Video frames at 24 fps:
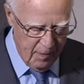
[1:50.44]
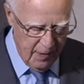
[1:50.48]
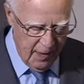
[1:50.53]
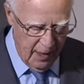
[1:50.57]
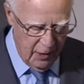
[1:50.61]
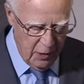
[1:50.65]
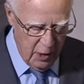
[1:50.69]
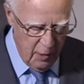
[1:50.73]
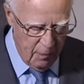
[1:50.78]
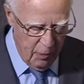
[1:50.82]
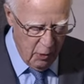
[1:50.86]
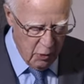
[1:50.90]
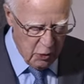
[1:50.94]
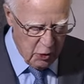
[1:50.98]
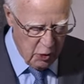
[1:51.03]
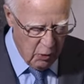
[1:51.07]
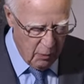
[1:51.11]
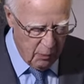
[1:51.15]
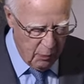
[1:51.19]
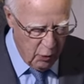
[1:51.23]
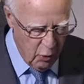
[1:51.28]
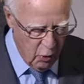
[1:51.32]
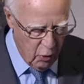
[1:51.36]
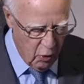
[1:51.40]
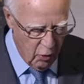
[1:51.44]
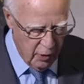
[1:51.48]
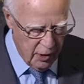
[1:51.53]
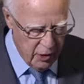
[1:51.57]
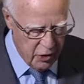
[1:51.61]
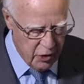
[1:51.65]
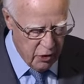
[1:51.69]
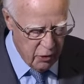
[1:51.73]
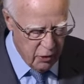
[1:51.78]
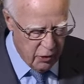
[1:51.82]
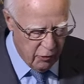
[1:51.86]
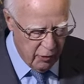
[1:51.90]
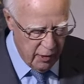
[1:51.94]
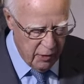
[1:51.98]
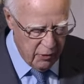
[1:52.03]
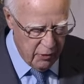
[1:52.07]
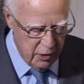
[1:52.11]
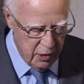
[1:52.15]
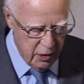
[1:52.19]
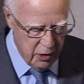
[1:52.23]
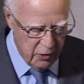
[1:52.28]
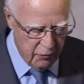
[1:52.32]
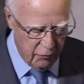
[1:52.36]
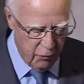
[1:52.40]
And the Apostle Paul in 2
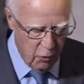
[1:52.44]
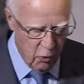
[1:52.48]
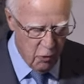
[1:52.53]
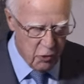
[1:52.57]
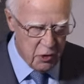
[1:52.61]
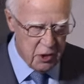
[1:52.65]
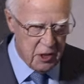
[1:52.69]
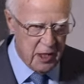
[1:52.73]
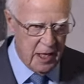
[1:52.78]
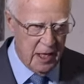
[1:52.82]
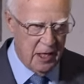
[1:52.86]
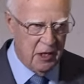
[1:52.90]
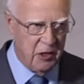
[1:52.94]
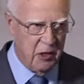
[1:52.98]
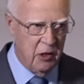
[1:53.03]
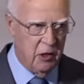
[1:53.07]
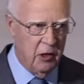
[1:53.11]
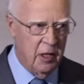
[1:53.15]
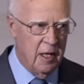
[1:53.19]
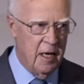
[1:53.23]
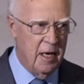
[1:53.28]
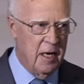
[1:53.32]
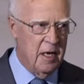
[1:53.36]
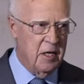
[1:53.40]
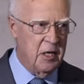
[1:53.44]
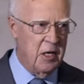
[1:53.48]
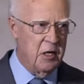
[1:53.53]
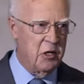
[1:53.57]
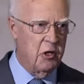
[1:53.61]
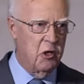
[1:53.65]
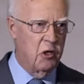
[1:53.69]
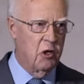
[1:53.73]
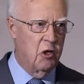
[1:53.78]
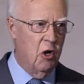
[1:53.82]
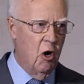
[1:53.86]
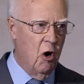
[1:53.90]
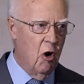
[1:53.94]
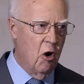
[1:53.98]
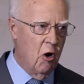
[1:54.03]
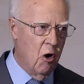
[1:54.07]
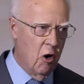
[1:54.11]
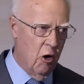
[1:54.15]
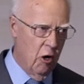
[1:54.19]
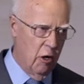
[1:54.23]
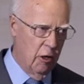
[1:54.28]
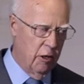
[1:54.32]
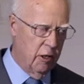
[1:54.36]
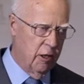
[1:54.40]
Corinthians 4:6 says,
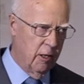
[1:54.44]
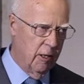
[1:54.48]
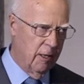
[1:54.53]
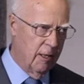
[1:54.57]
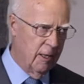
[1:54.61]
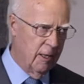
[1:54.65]
God,